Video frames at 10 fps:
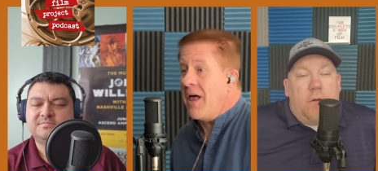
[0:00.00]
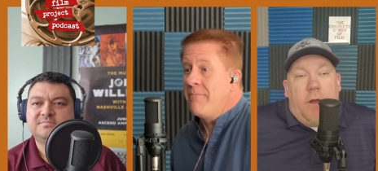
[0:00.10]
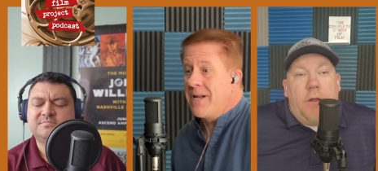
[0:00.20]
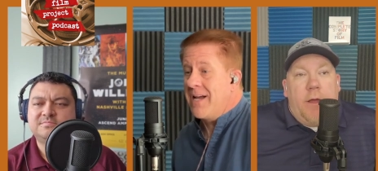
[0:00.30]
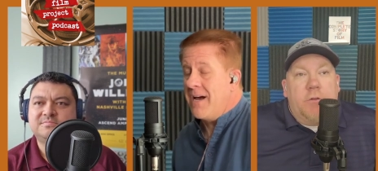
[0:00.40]
Speaker 1: oh,
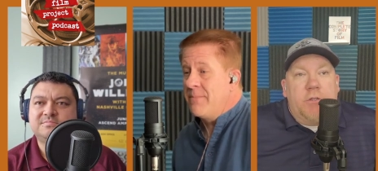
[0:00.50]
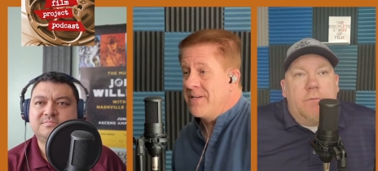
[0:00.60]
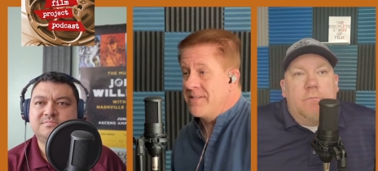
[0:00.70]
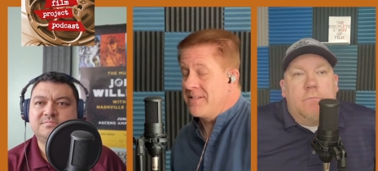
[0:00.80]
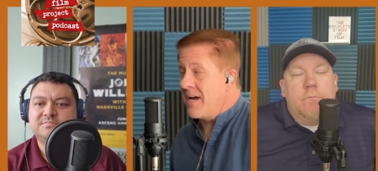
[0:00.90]
I'm gonna, I'm
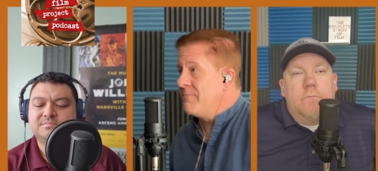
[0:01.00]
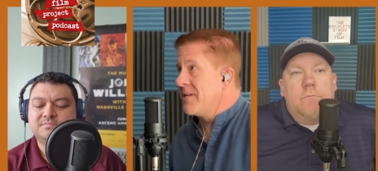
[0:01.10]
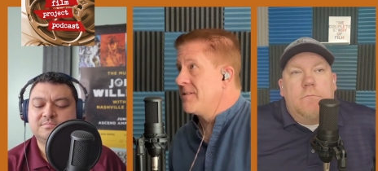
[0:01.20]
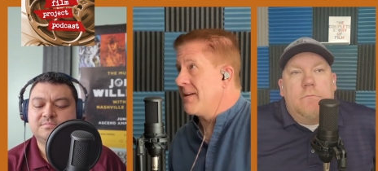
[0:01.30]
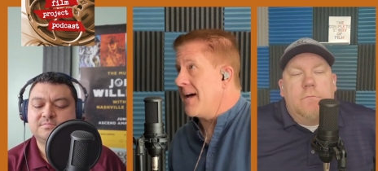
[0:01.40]
gonna, I'm
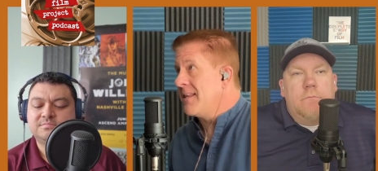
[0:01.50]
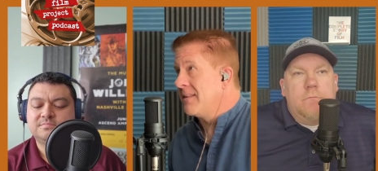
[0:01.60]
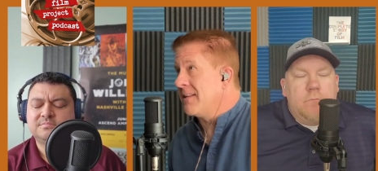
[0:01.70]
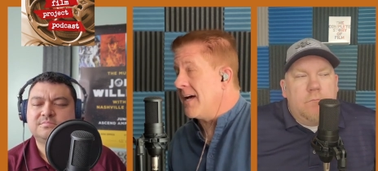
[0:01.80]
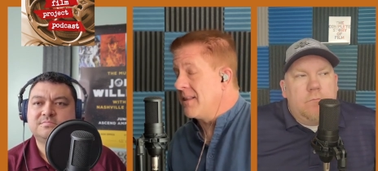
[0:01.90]
gonna,
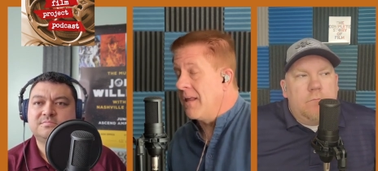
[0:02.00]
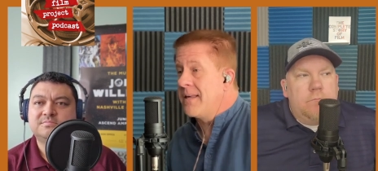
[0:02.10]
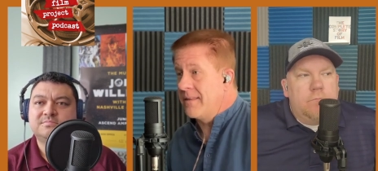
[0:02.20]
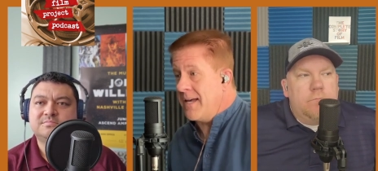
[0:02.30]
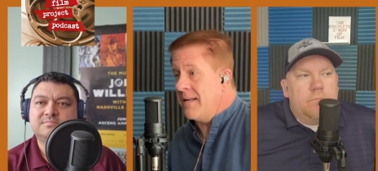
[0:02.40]
I, I
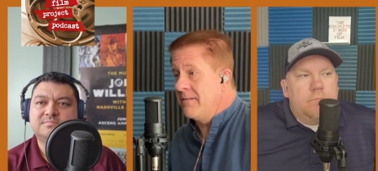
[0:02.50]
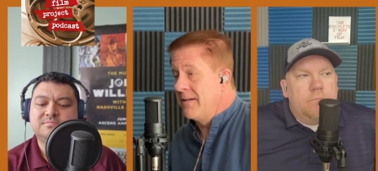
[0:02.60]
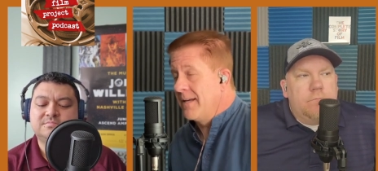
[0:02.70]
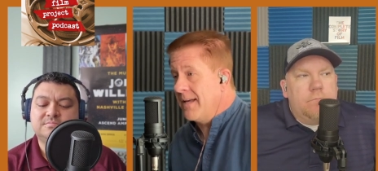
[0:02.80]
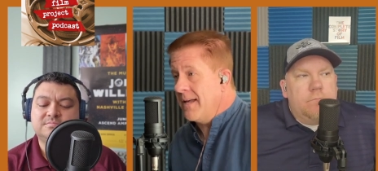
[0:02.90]
like
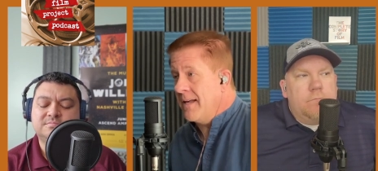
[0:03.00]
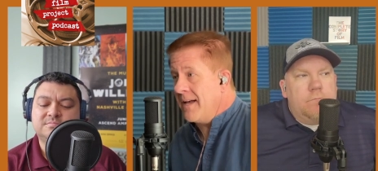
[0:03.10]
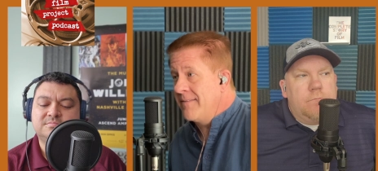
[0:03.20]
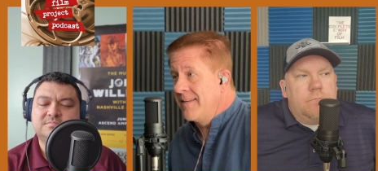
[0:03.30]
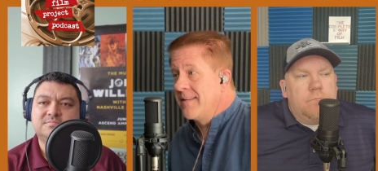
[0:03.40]
that.
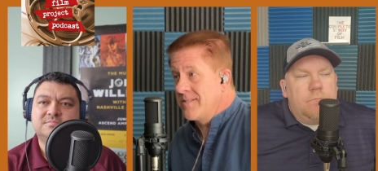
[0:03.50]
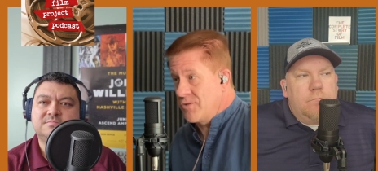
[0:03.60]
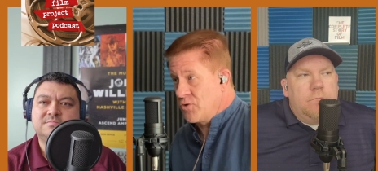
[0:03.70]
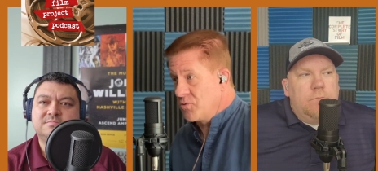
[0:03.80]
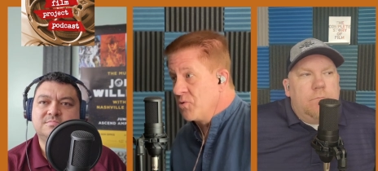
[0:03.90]
Uh, I think
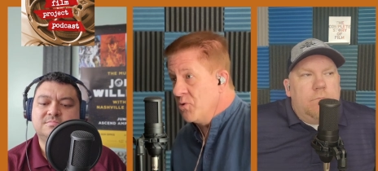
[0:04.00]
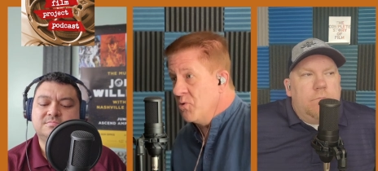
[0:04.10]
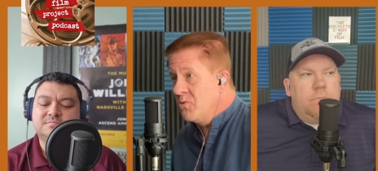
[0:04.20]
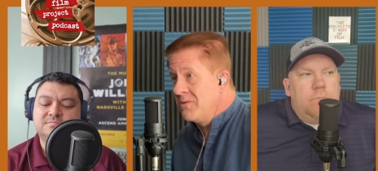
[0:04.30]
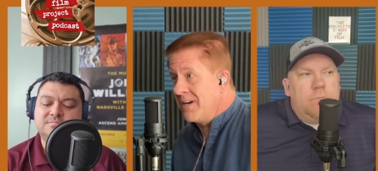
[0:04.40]
that's
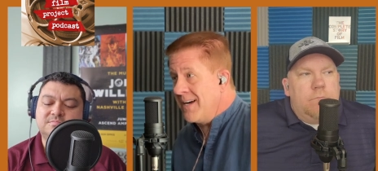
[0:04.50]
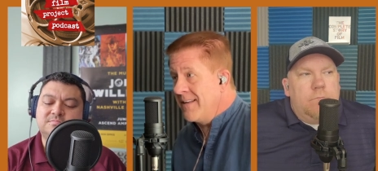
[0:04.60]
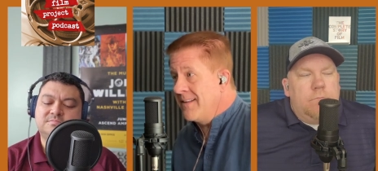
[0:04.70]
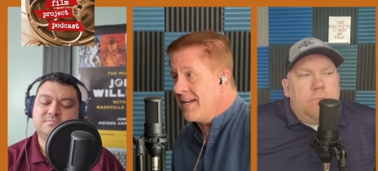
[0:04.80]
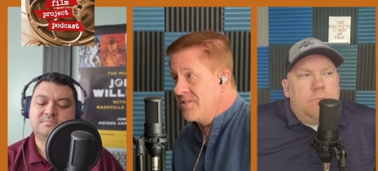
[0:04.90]
true.
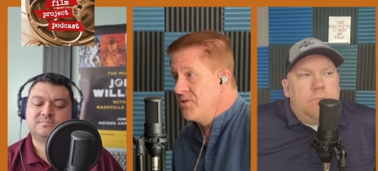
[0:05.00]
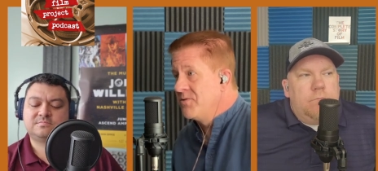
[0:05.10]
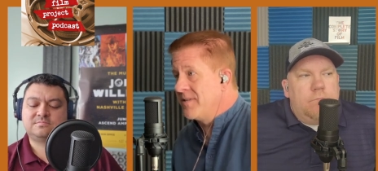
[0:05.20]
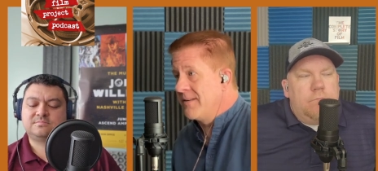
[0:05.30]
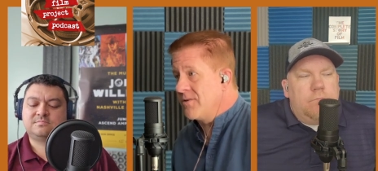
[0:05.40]
I, I
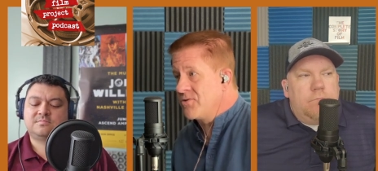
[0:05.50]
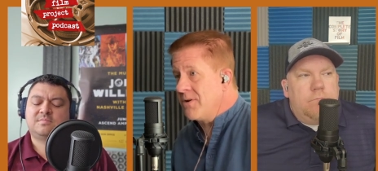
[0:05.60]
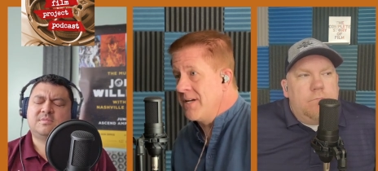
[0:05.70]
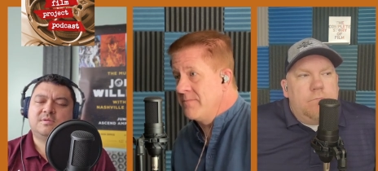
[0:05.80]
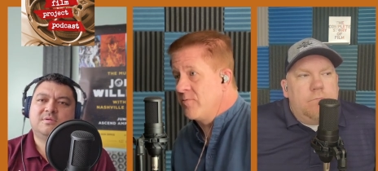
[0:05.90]
do think they're
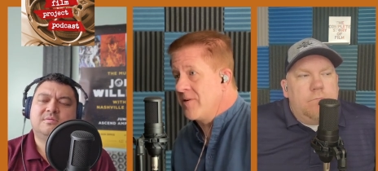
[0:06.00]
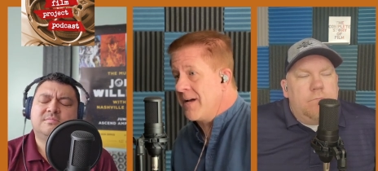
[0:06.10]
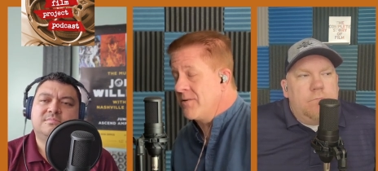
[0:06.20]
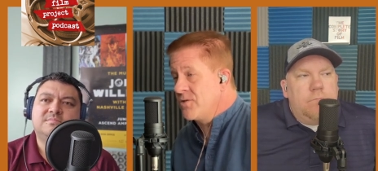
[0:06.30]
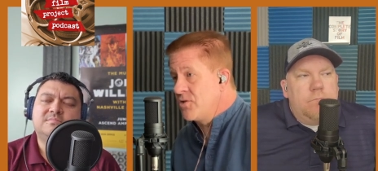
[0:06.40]
trying to put
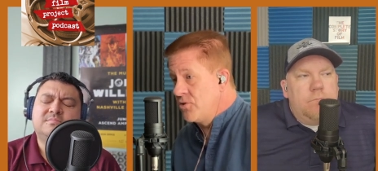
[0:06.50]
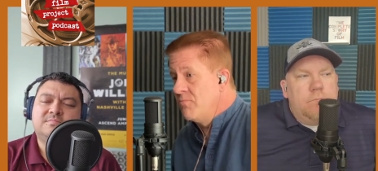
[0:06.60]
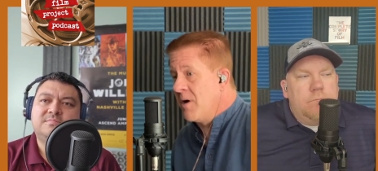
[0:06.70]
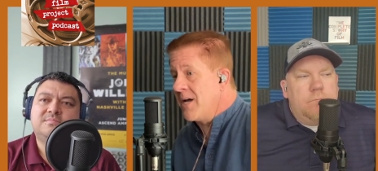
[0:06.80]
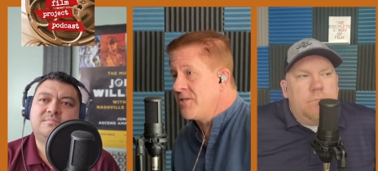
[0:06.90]
out too
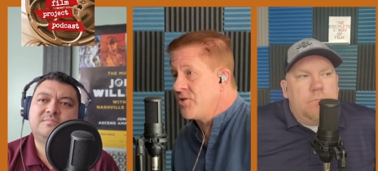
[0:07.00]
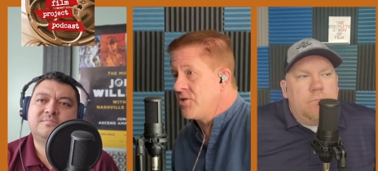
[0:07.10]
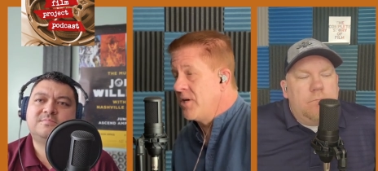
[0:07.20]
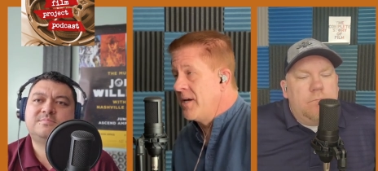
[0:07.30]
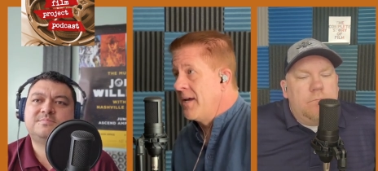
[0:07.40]

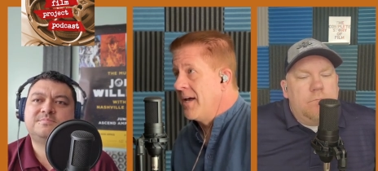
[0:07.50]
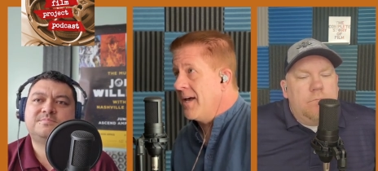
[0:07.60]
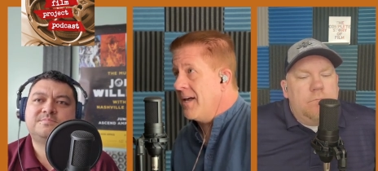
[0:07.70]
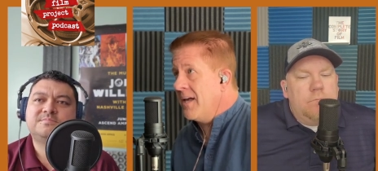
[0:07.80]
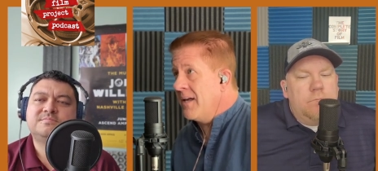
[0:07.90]
much,
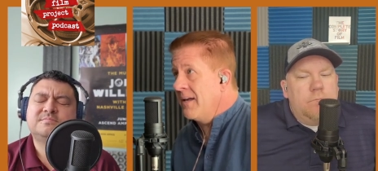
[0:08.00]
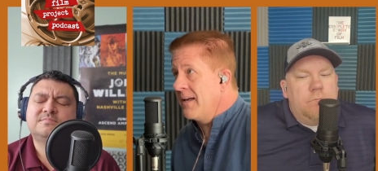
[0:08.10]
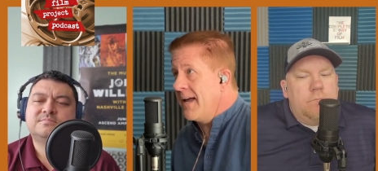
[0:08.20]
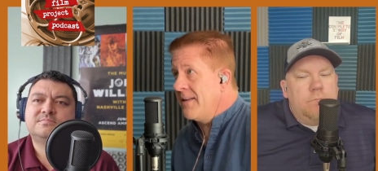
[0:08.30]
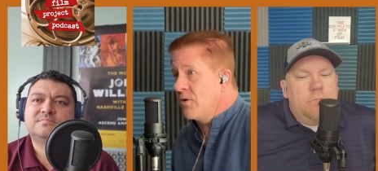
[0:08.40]
uh,
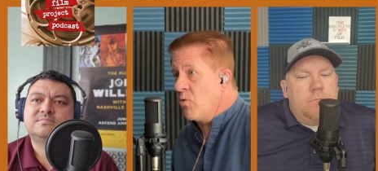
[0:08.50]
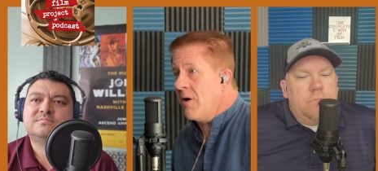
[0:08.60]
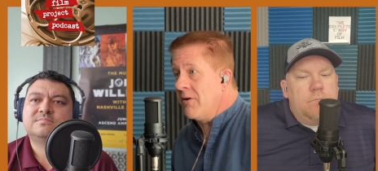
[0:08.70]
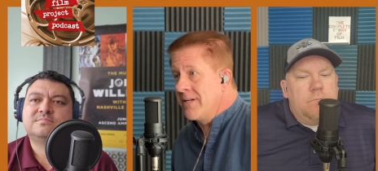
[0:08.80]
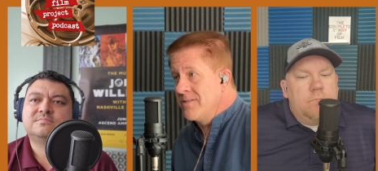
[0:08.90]
and the
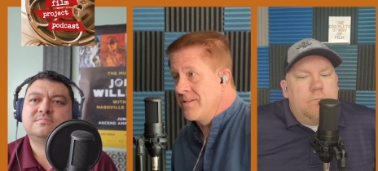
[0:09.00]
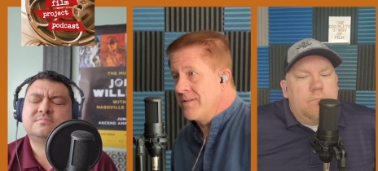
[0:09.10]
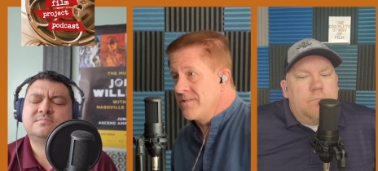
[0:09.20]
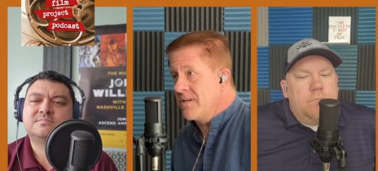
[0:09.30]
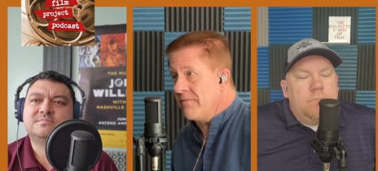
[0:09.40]
quality is
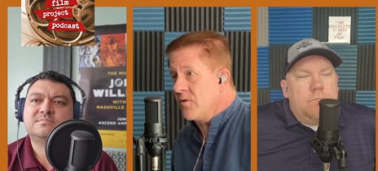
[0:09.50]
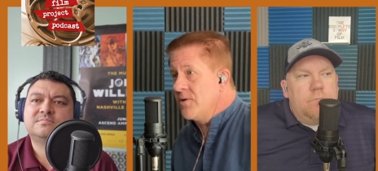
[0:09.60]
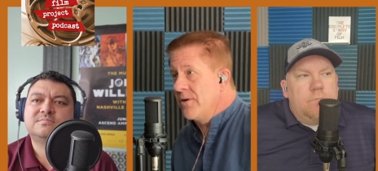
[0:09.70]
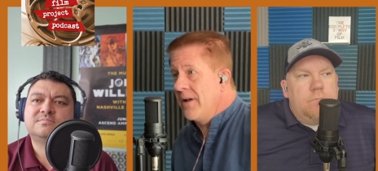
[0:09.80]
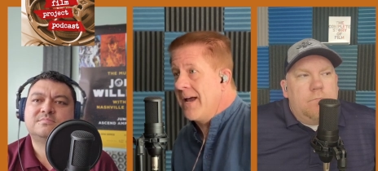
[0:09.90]
going to suffer.
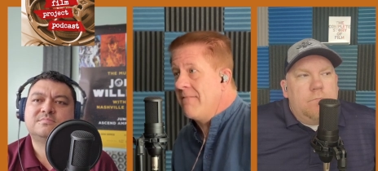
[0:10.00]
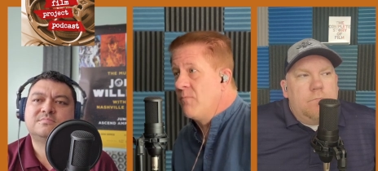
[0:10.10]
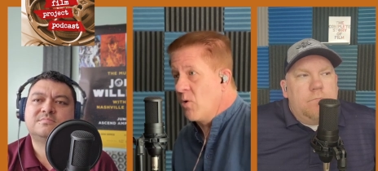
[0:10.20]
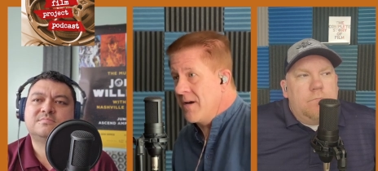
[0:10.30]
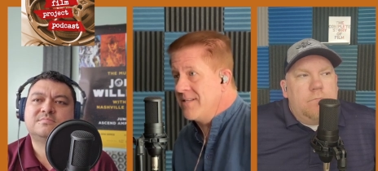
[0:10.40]
You're going to have
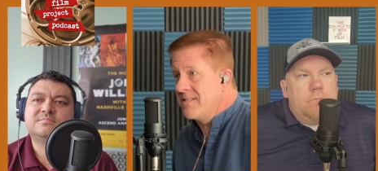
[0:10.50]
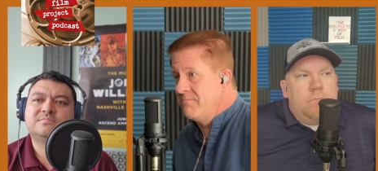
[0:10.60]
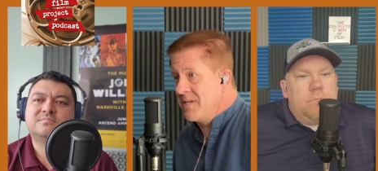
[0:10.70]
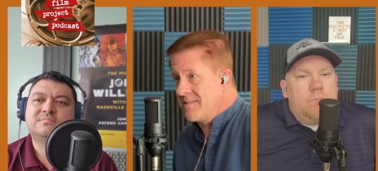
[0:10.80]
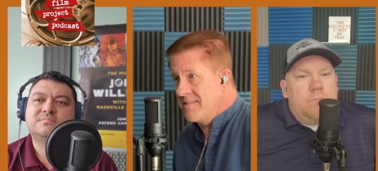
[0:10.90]
more hits
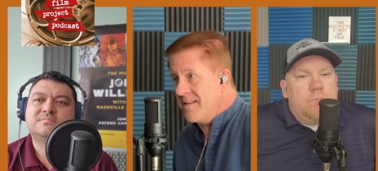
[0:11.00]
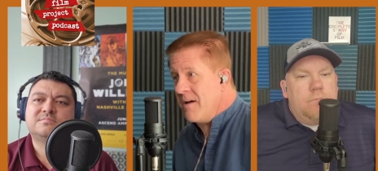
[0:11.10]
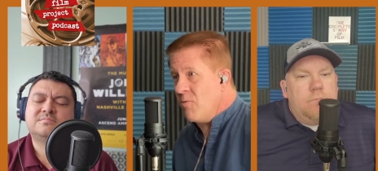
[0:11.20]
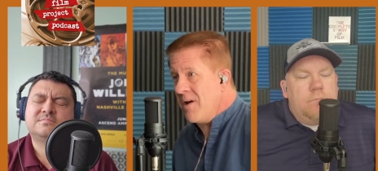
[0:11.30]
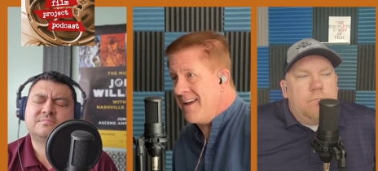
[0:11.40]
and misses
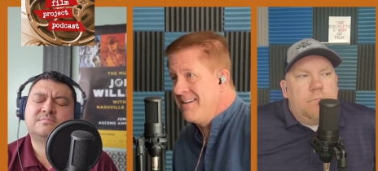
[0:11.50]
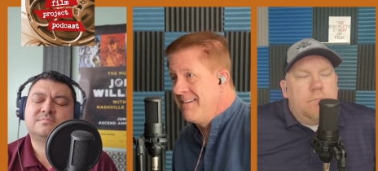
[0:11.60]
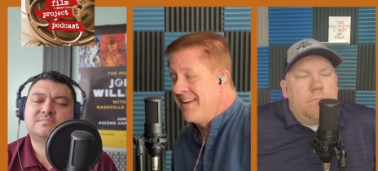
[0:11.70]
that way.